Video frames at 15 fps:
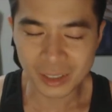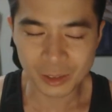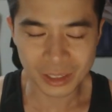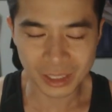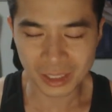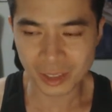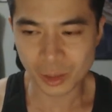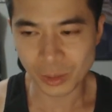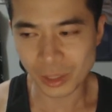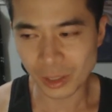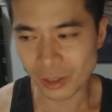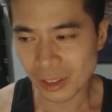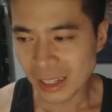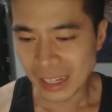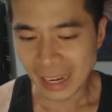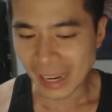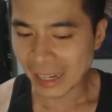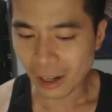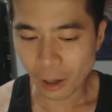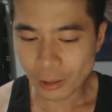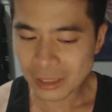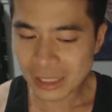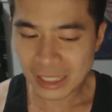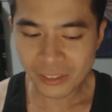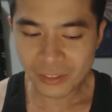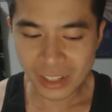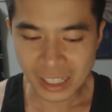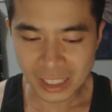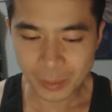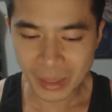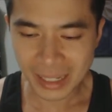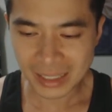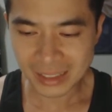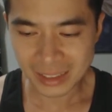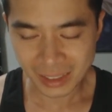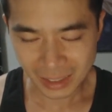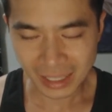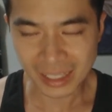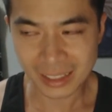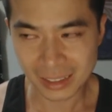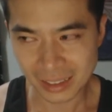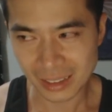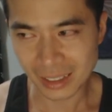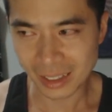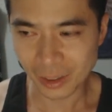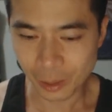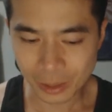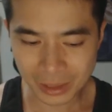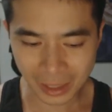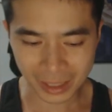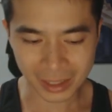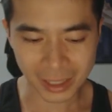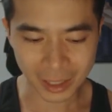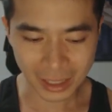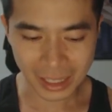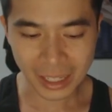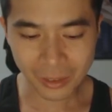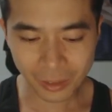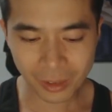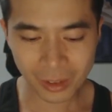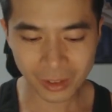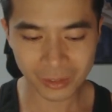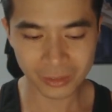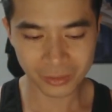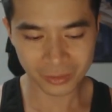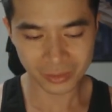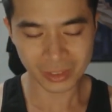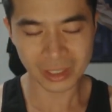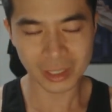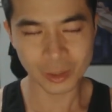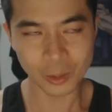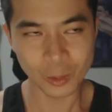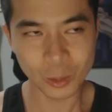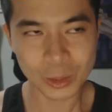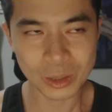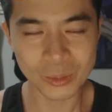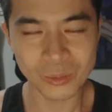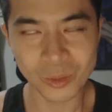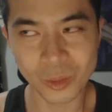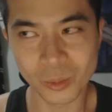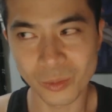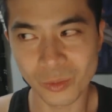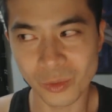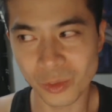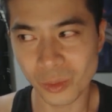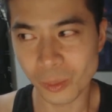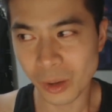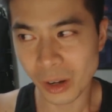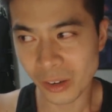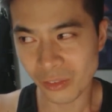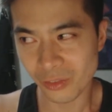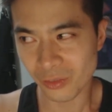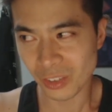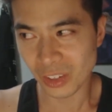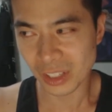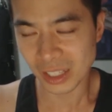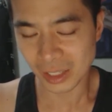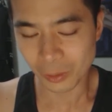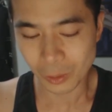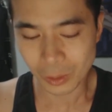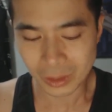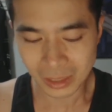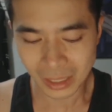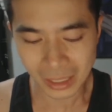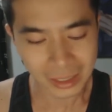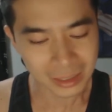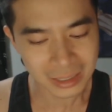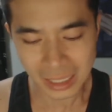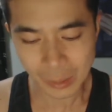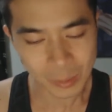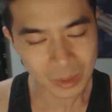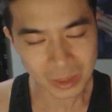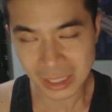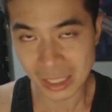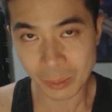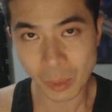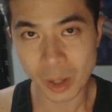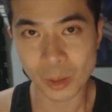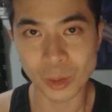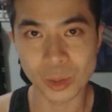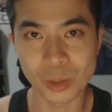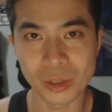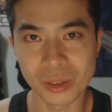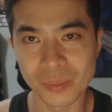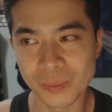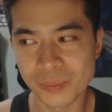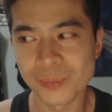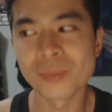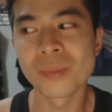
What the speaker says: It was like surreal. And I was getting flashbacks to like, it was like the level of awesome for my feeling was like same as seeing Michael Jordan.